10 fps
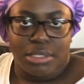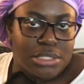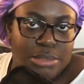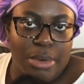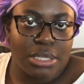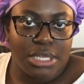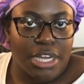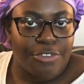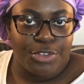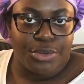small
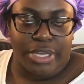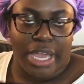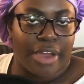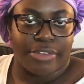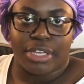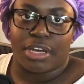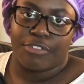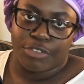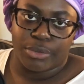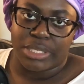enough for you to carry a
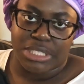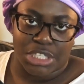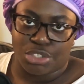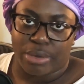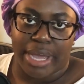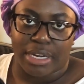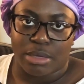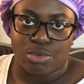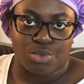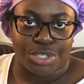few essential
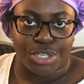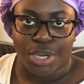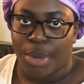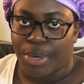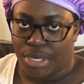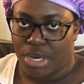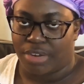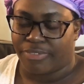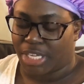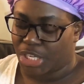items when you're going
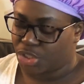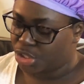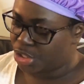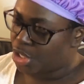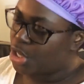on vacation.